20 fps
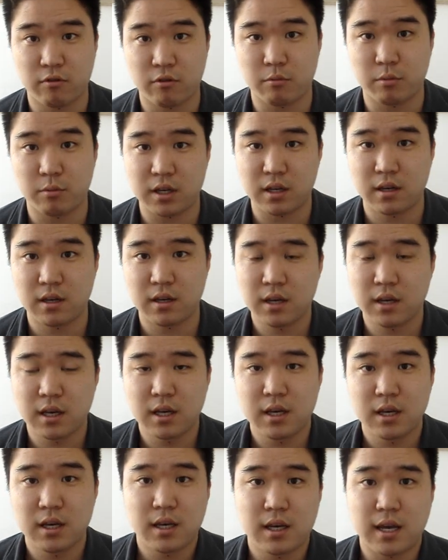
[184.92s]
for me.
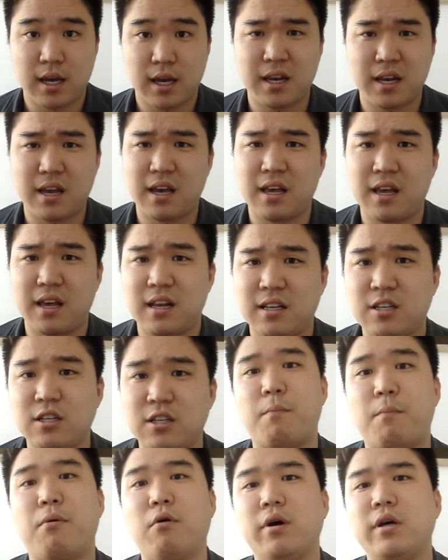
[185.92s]
And to
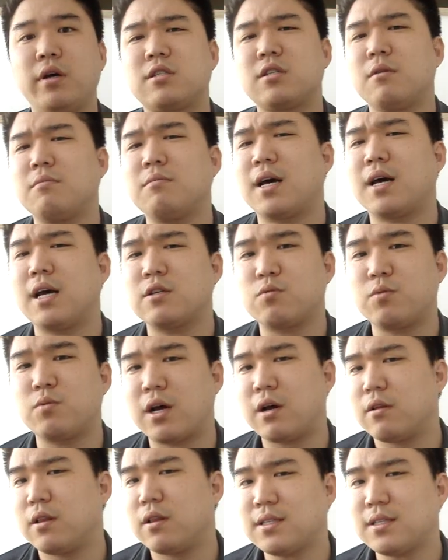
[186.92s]
the point, sometimes when
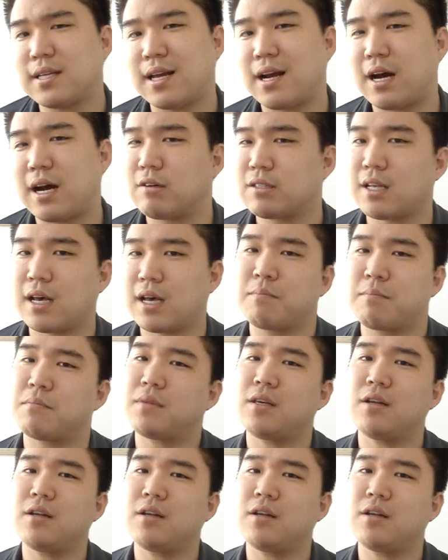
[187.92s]
I looked at it, I was like,